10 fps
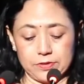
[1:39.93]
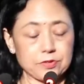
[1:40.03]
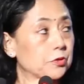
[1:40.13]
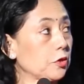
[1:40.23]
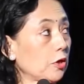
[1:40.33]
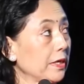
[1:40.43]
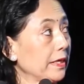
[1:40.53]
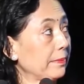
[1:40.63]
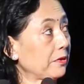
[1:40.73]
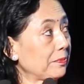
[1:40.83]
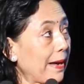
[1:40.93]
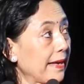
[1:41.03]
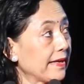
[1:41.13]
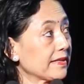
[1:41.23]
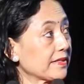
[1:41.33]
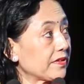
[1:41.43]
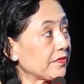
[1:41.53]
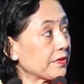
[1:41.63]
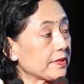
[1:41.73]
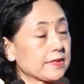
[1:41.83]
So talking about banking
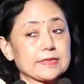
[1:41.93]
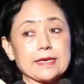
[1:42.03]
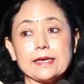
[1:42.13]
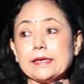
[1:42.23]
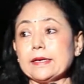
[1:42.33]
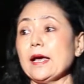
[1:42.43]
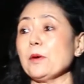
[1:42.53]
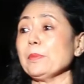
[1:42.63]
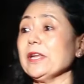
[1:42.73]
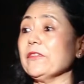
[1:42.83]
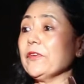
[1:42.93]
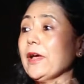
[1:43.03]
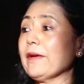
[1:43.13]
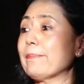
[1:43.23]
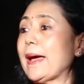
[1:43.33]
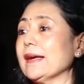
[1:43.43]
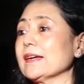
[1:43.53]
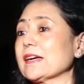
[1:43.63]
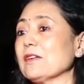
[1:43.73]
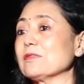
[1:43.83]
services, how many of you have
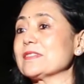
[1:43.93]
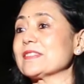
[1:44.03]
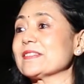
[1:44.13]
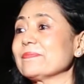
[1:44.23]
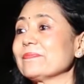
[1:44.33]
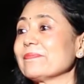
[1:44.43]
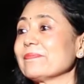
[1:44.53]
bank accounts?